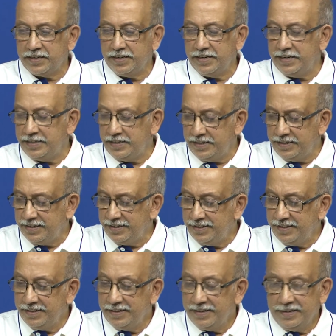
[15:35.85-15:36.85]
and
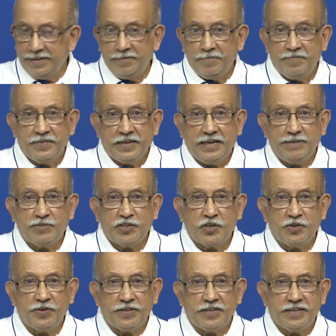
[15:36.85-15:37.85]
I am
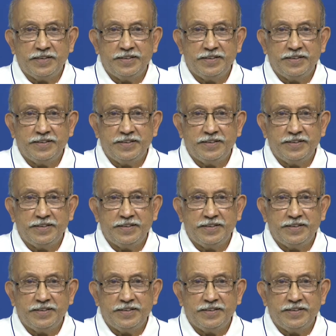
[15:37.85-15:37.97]
sure